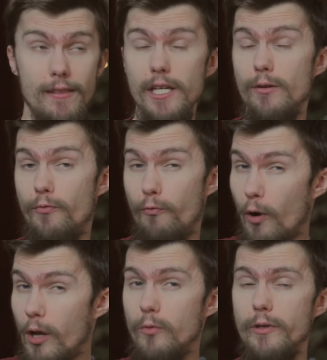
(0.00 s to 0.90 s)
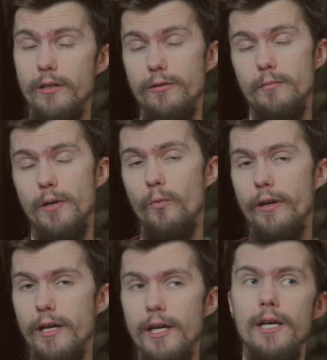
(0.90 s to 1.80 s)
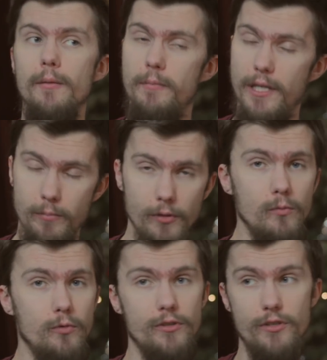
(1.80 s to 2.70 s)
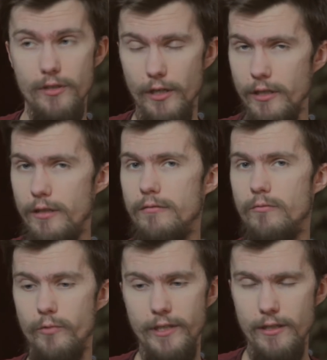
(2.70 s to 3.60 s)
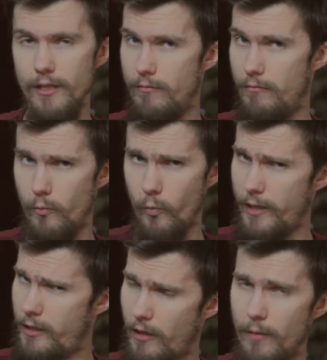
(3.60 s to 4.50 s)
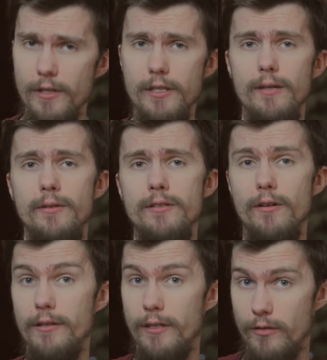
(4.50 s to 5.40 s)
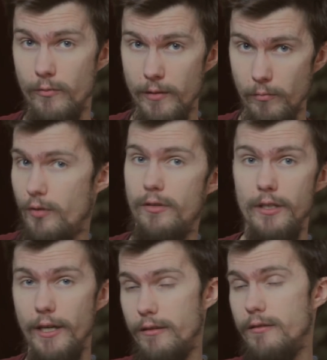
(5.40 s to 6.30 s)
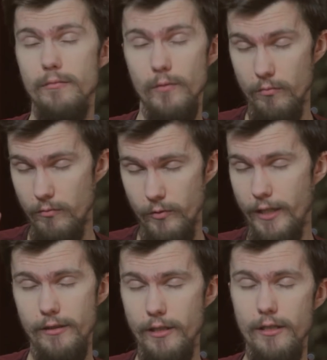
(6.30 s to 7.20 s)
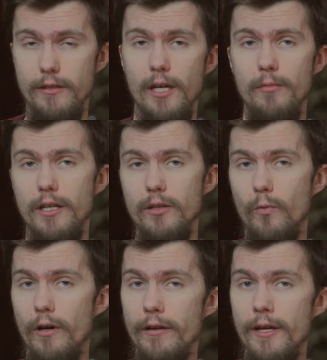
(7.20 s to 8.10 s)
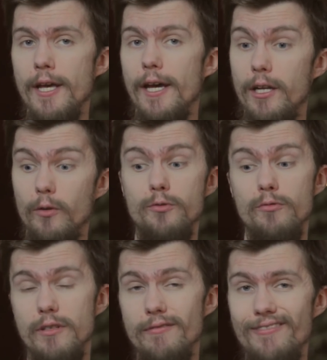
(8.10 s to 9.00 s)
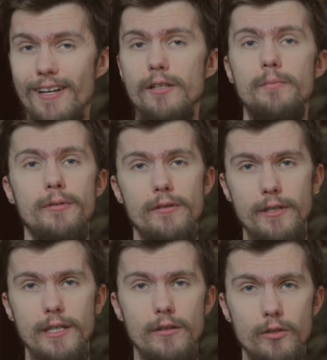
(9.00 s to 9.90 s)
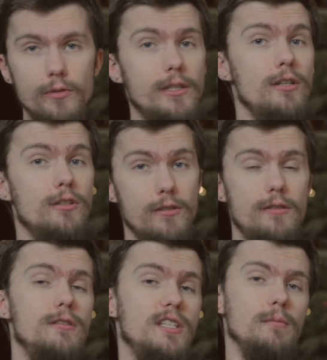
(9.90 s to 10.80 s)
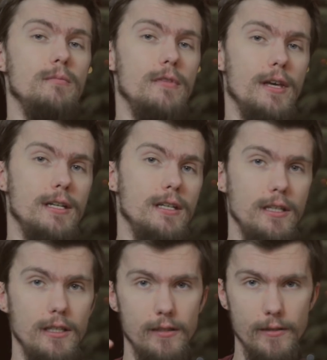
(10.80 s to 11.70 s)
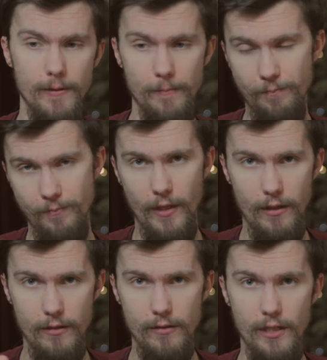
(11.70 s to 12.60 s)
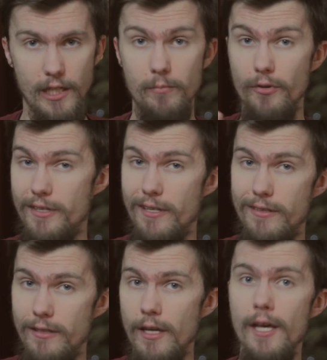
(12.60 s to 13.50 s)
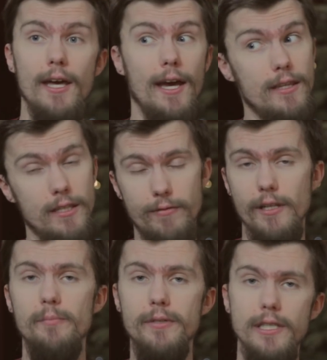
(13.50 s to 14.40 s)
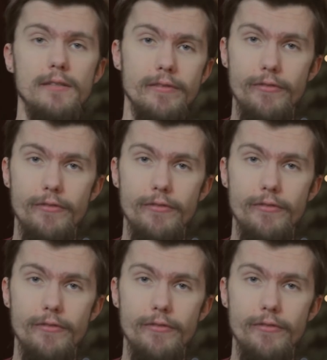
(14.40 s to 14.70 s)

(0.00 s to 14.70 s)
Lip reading: in the year following Urmawi, people would study, read, and write commentaries on his great book, like the Kitab al-Adwar, and also develop the notation system that he presented and develop it even